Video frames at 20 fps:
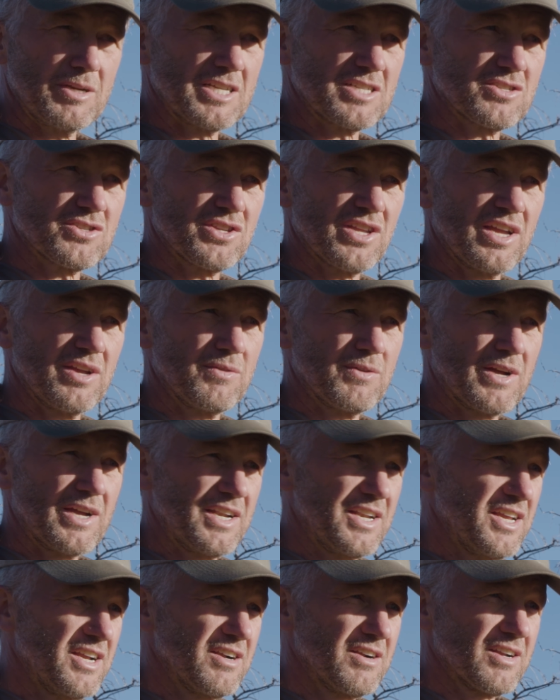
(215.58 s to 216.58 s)
gonna stay right
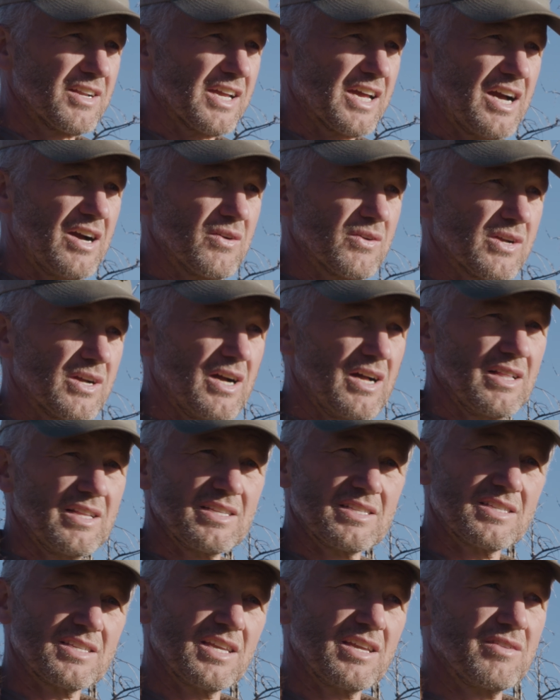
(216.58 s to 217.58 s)
here and cow call and
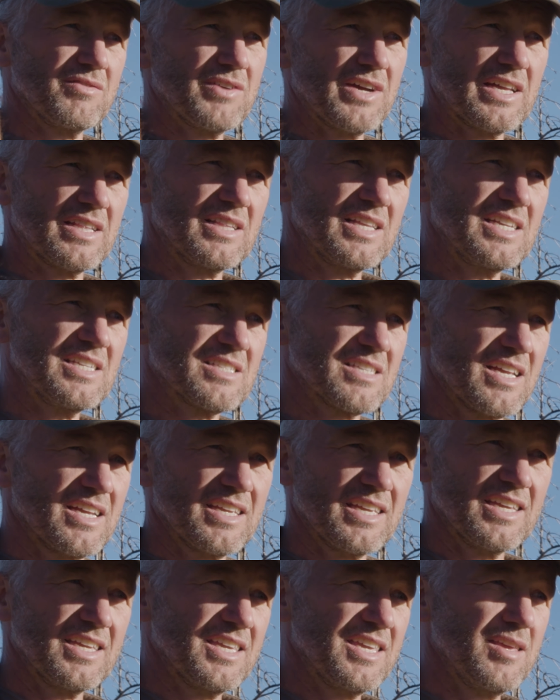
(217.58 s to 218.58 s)
see if at least I
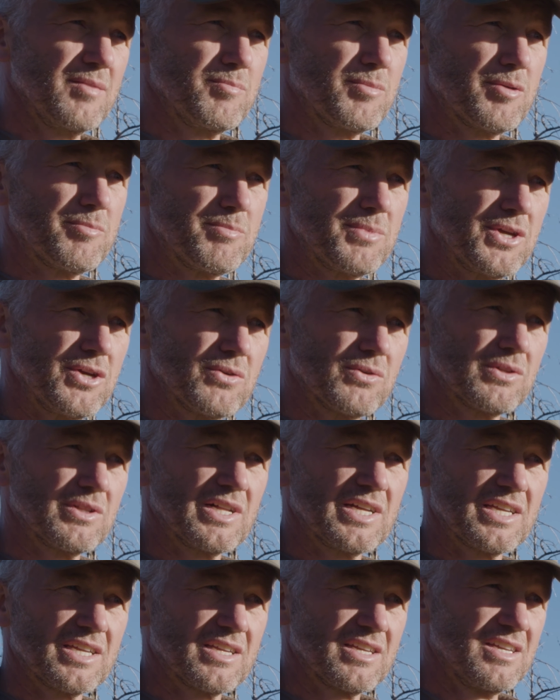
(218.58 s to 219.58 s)
can keep him
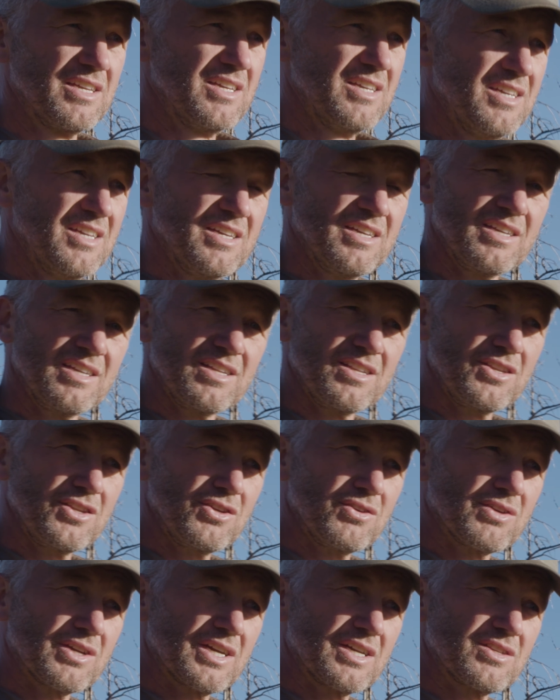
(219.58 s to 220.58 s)
bugling. You
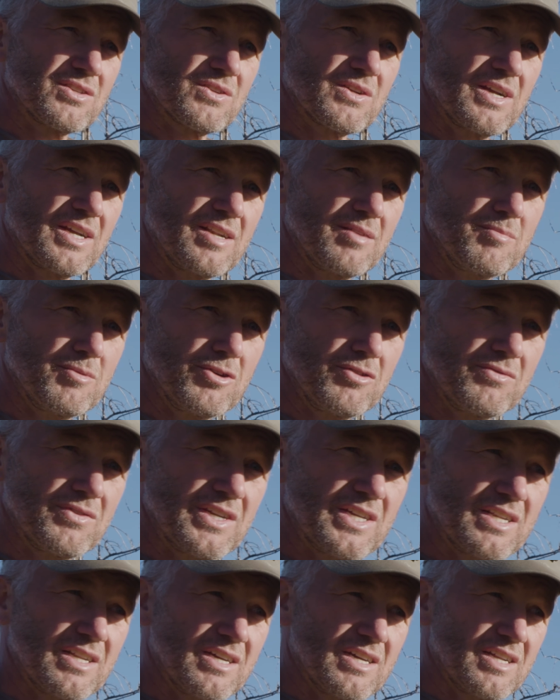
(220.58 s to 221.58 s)
guys try to move
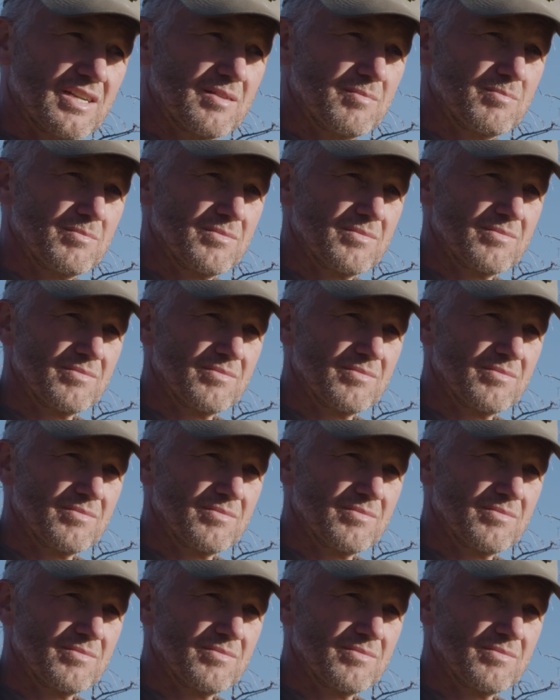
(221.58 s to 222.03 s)
in on him.